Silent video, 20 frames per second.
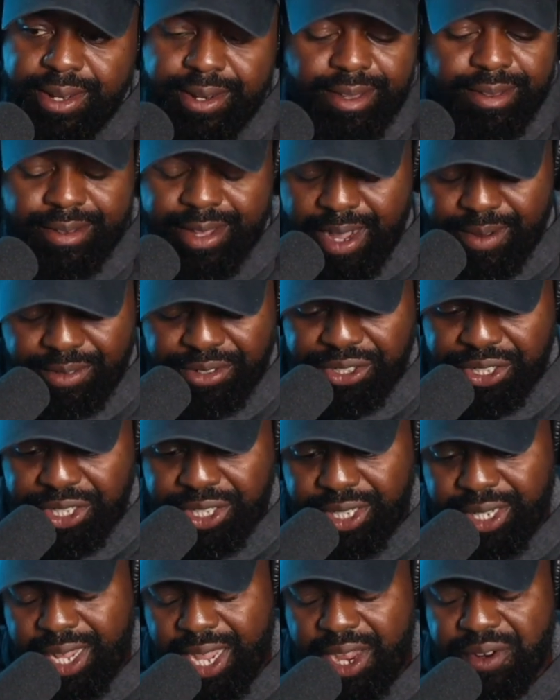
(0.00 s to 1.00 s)
This
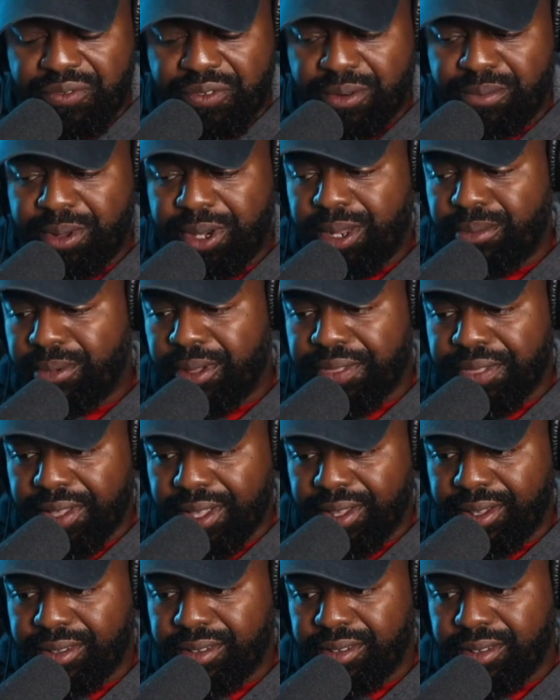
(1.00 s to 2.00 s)
conversation came from a number of
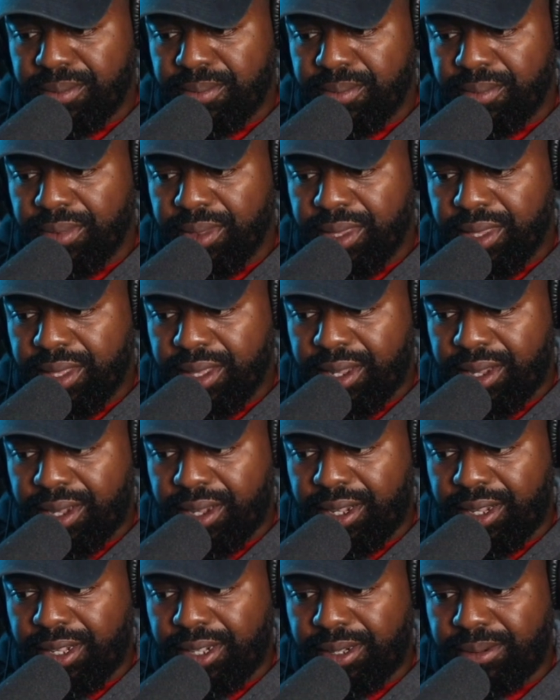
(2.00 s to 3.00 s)
things.
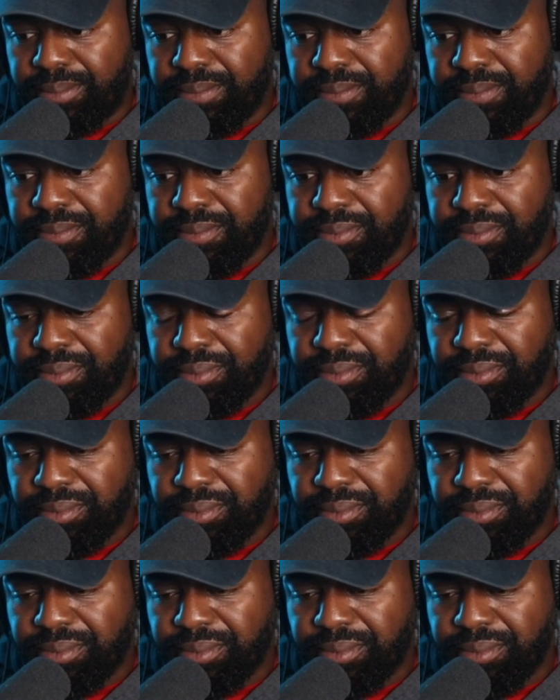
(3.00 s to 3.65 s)
One,